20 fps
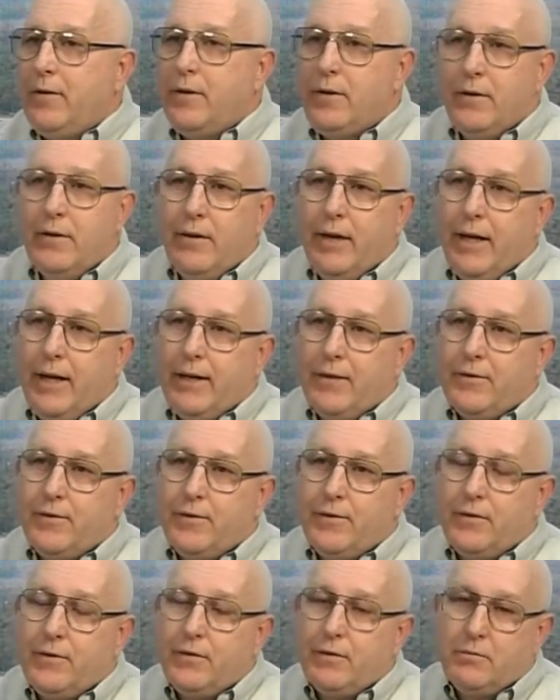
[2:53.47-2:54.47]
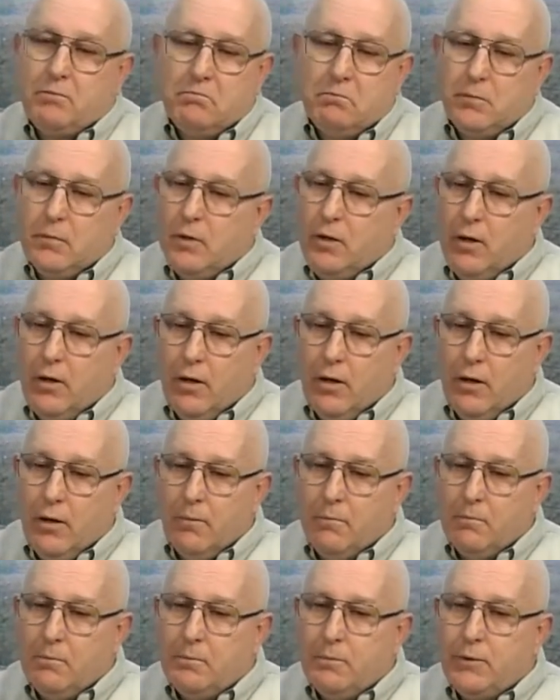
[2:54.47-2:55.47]
that's
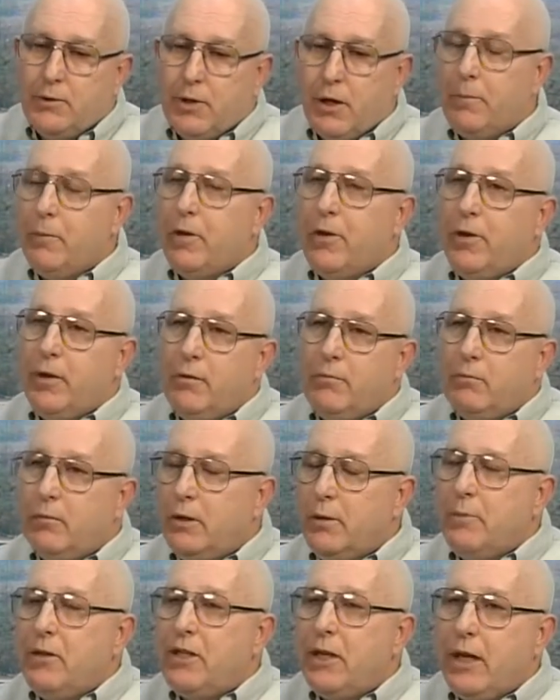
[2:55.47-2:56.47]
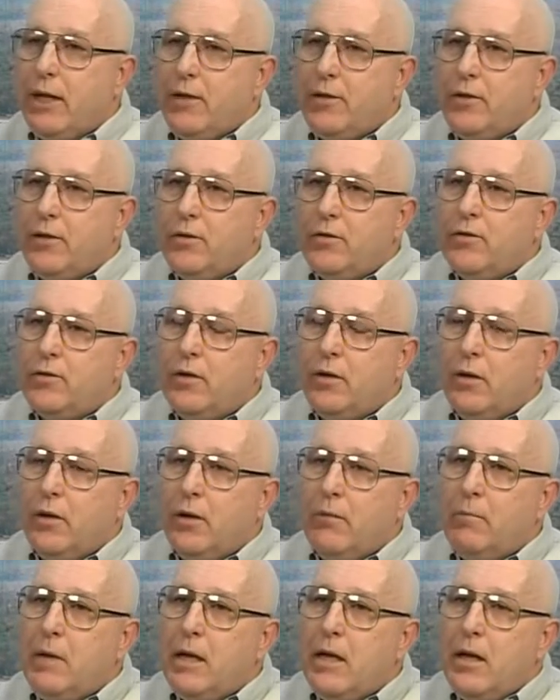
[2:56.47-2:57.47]
some of the limitations
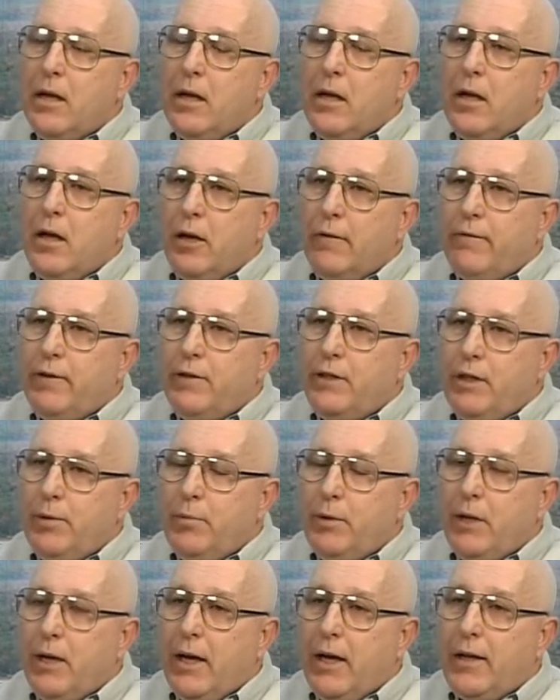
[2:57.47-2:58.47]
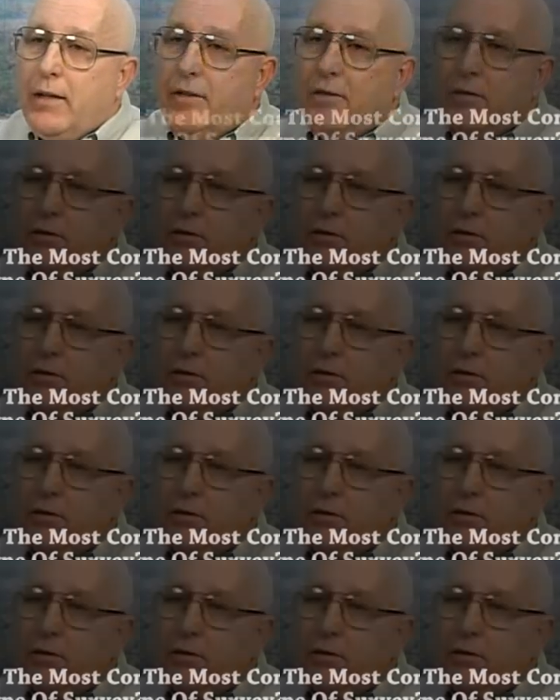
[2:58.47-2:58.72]
of the GPS.